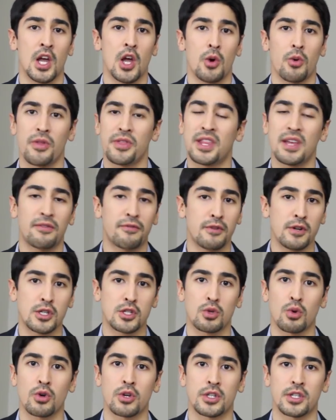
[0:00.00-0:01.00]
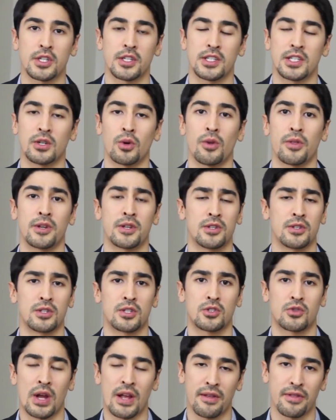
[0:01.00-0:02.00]
with different sources in order to
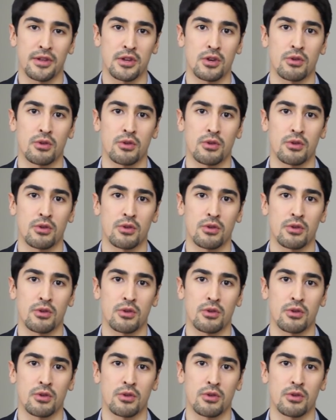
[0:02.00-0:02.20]
strengthen